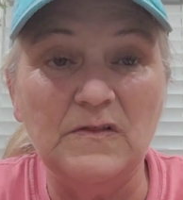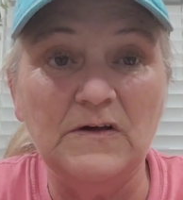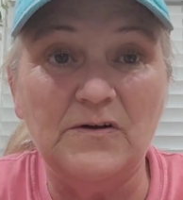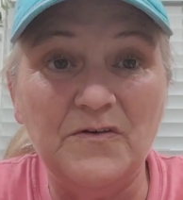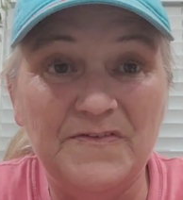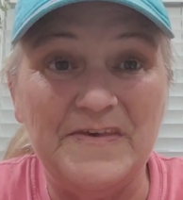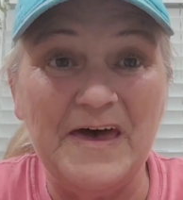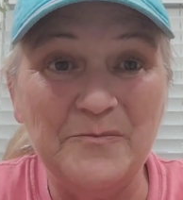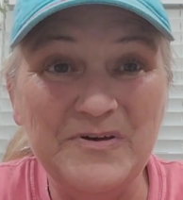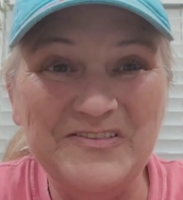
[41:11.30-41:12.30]
little
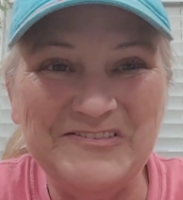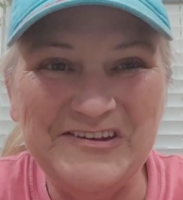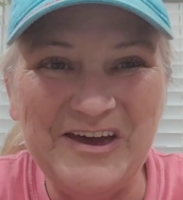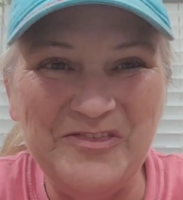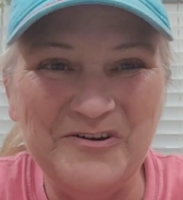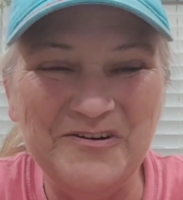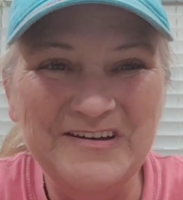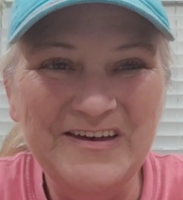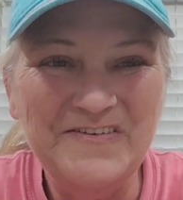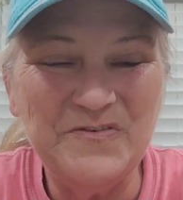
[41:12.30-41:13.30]
segments together
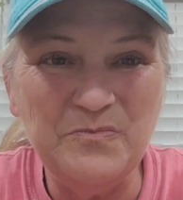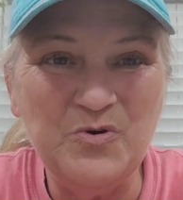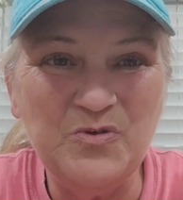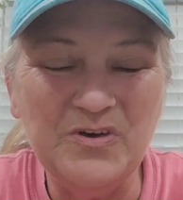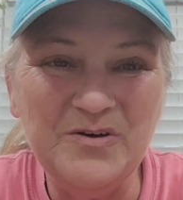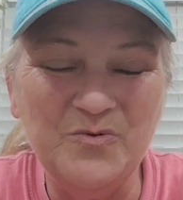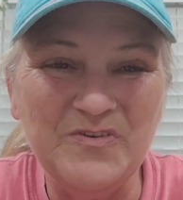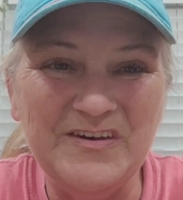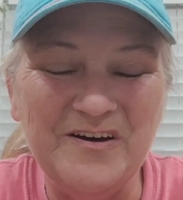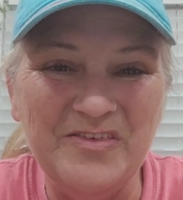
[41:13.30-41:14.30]
smoothly. We'll
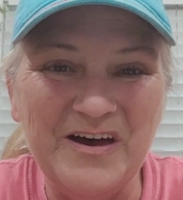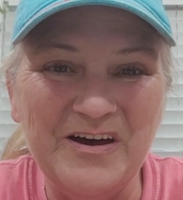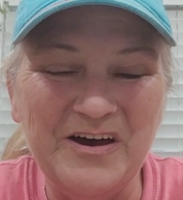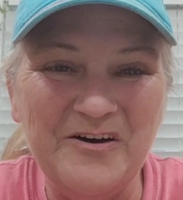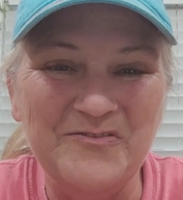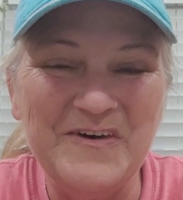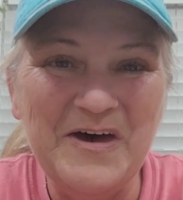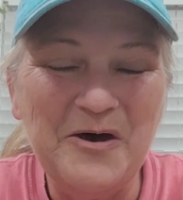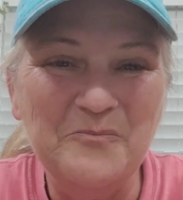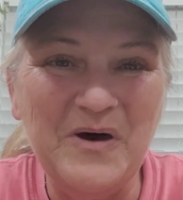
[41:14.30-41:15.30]
see how that goes.
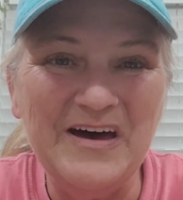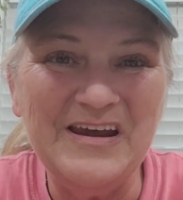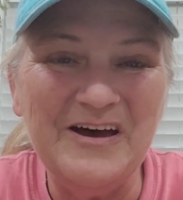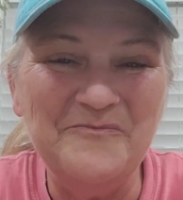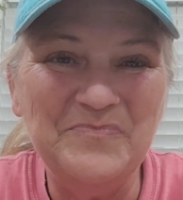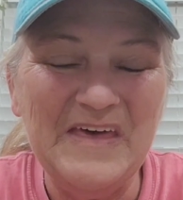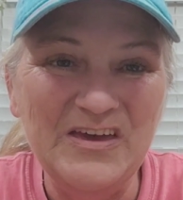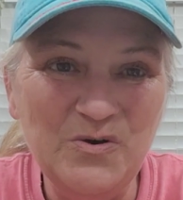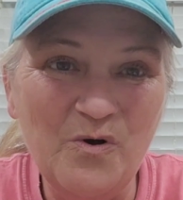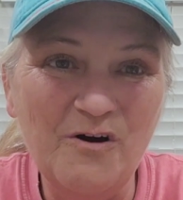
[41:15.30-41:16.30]
But um, thank
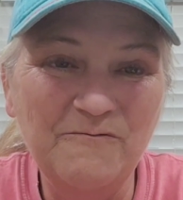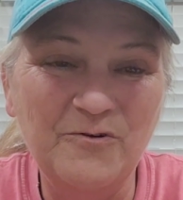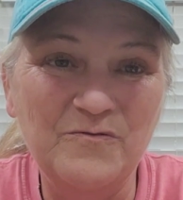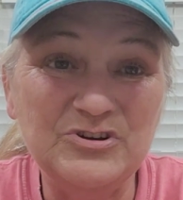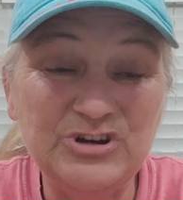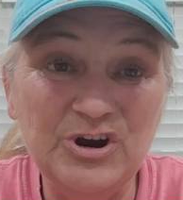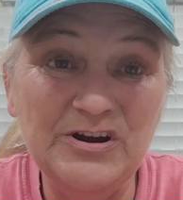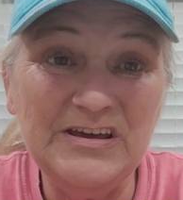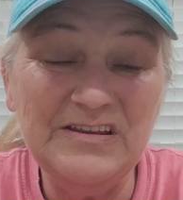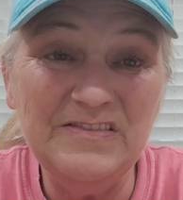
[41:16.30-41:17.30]
you all for
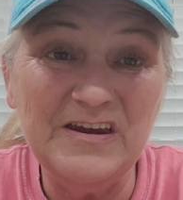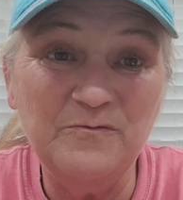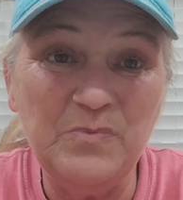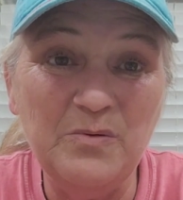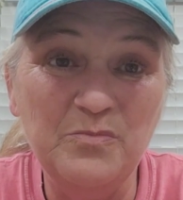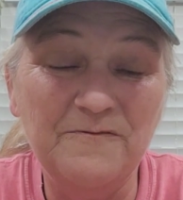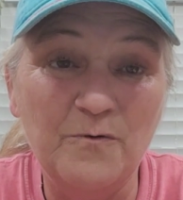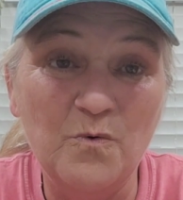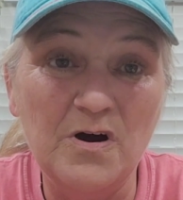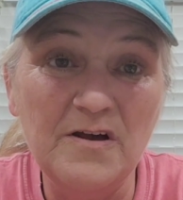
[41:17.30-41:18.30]
returning that have been
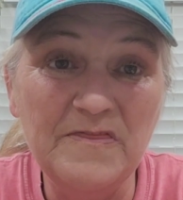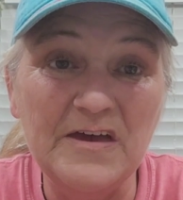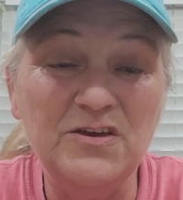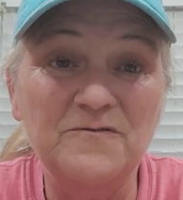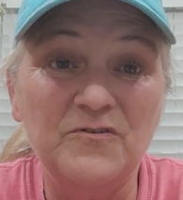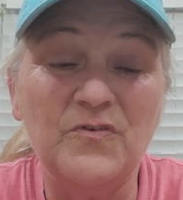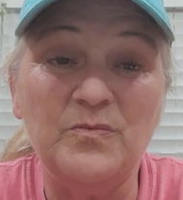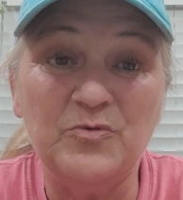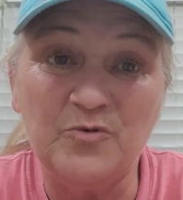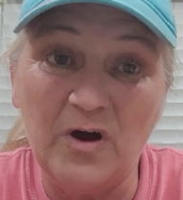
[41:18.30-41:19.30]
before. Thank you for
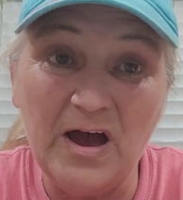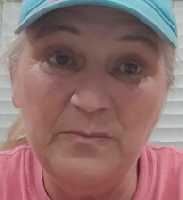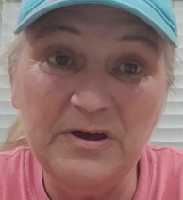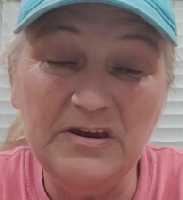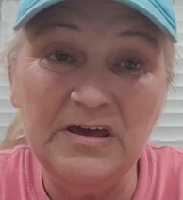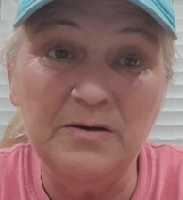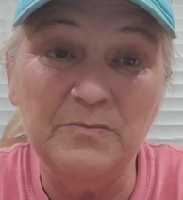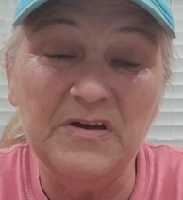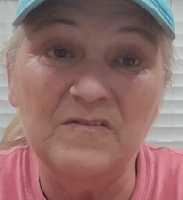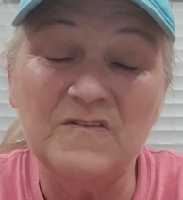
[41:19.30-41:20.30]
subscribing. It
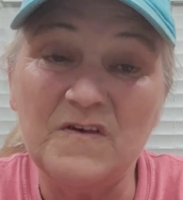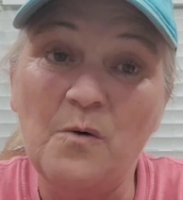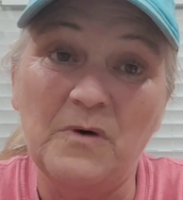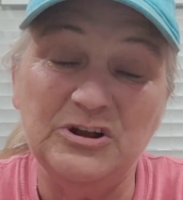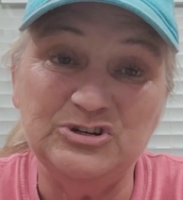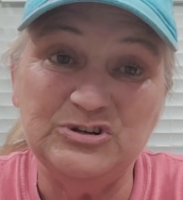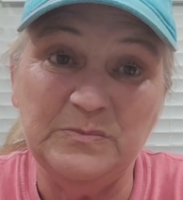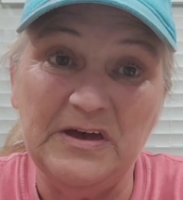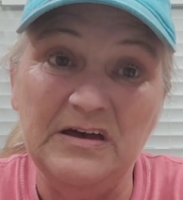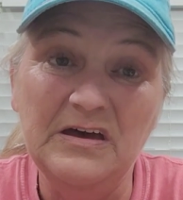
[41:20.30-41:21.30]
means so much to
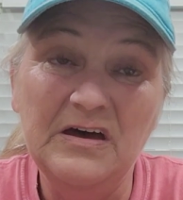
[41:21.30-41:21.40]
me.